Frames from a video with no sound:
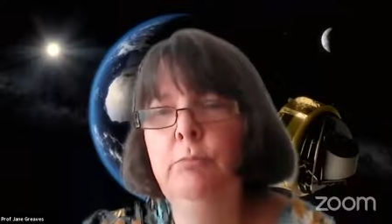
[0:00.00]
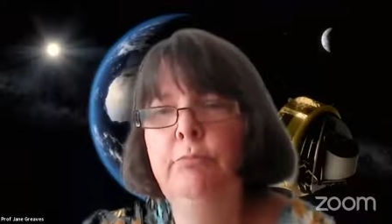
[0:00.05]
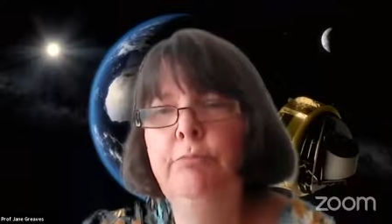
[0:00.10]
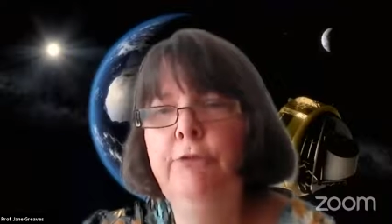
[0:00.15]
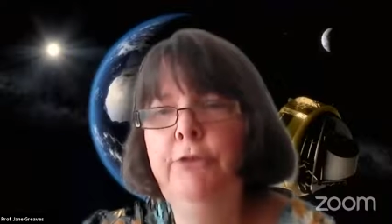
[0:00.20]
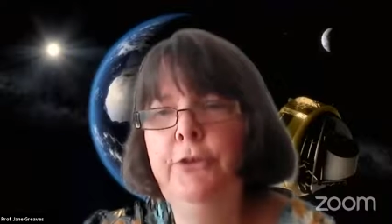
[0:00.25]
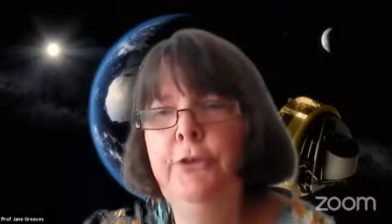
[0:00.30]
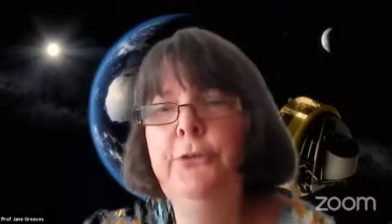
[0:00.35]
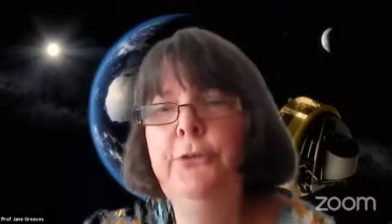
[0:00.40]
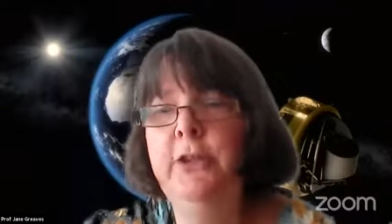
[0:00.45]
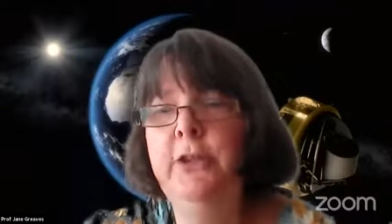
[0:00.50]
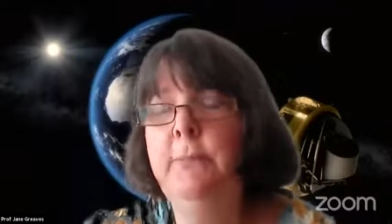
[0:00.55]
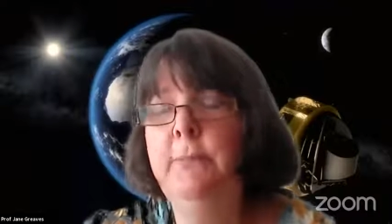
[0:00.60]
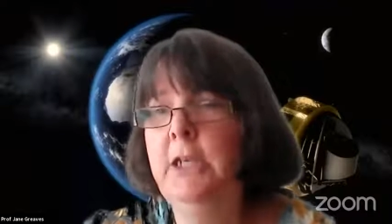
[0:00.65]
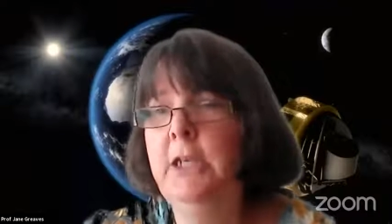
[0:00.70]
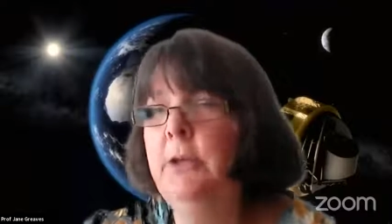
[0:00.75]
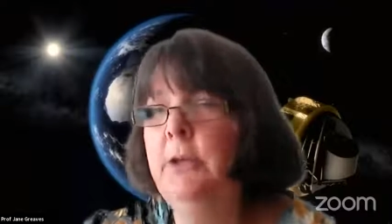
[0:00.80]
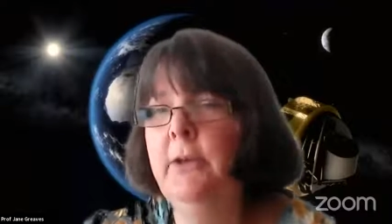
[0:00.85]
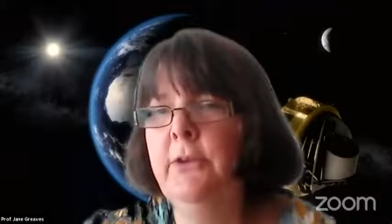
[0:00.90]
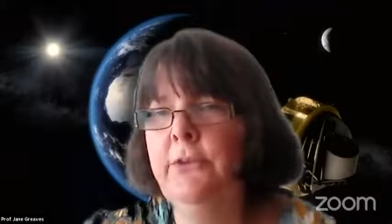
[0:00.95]
producing
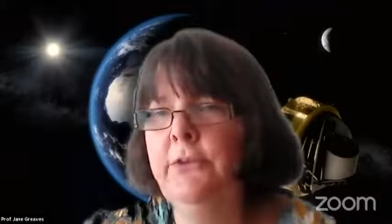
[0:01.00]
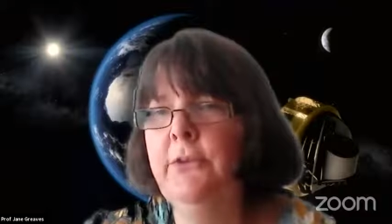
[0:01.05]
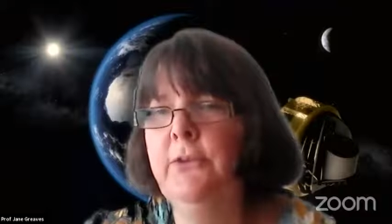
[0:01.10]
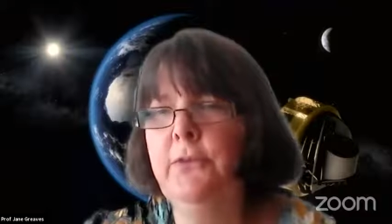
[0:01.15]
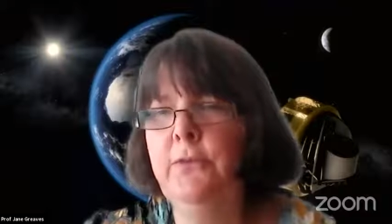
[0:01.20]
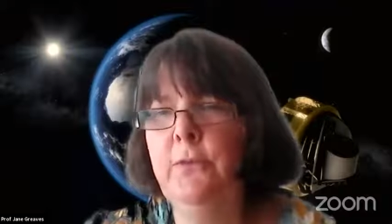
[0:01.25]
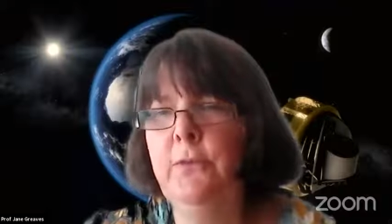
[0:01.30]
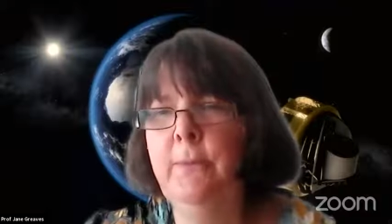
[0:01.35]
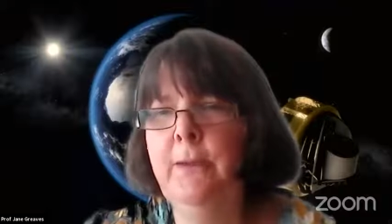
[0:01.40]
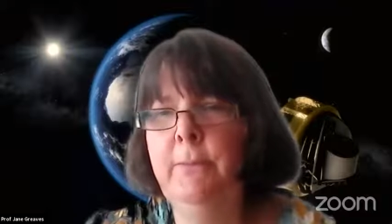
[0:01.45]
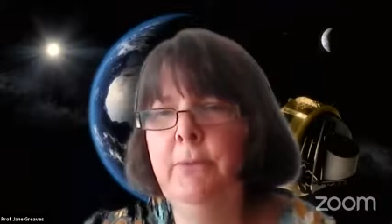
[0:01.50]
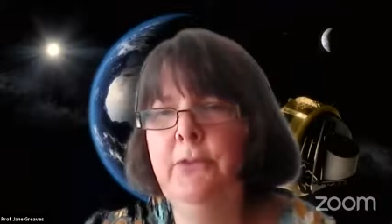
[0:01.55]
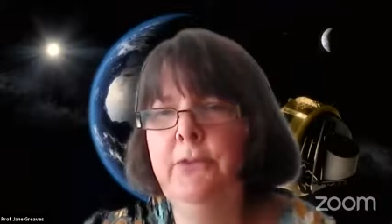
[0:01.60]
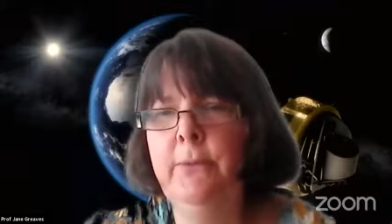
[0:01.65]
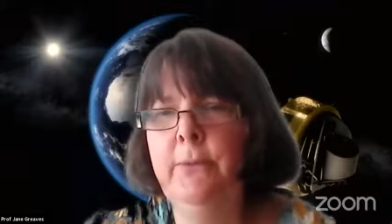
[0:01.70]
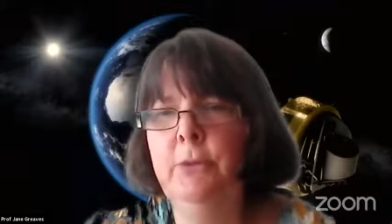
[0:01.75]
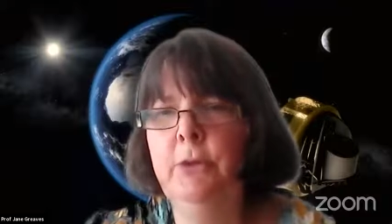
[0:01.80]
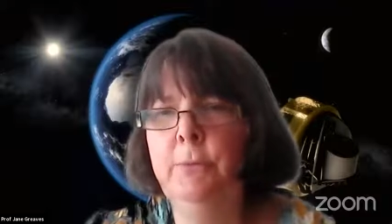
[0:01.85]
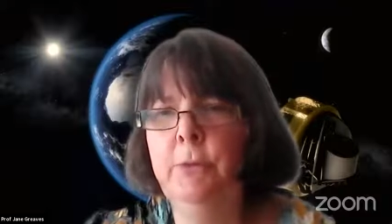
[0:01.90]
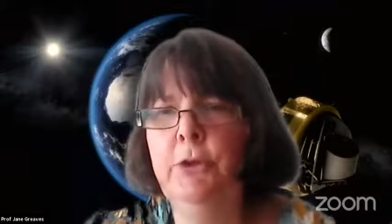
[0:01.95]
amino acids for maybe
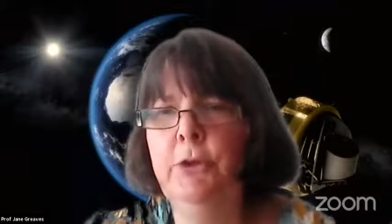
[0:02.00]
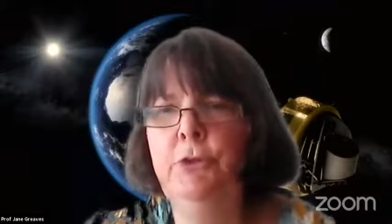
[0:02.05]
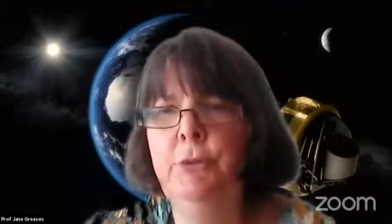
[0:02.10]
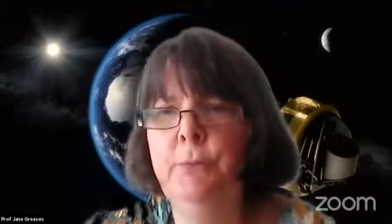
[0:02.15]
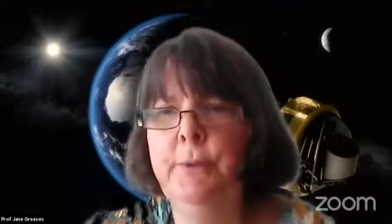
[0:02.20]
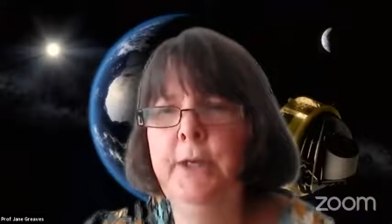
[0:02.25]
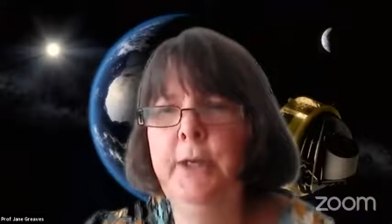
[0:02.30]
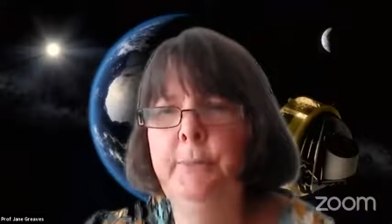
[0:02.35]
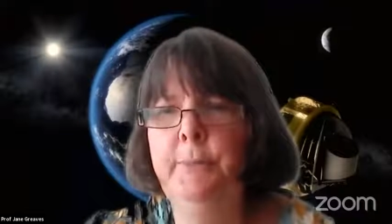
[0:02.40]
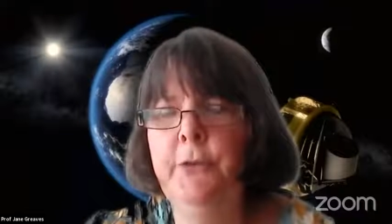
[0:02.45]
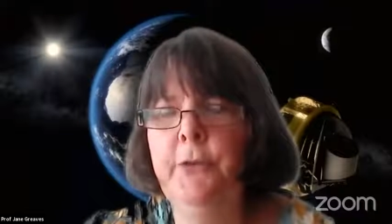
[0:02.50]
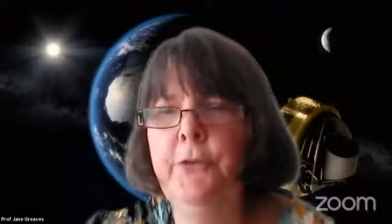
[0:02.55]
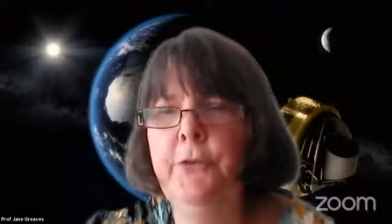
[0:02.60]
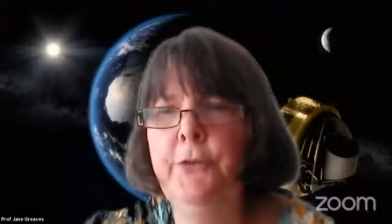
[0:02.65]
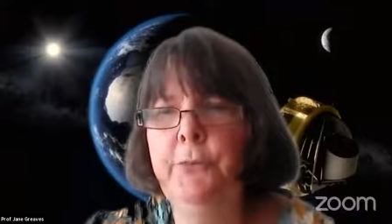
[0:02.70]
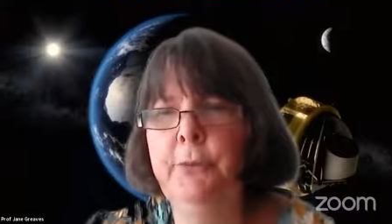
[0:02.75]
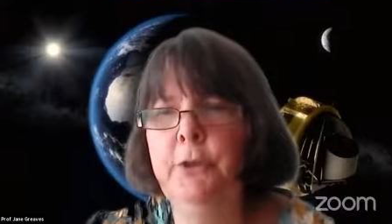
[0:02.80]
some commercial purpose,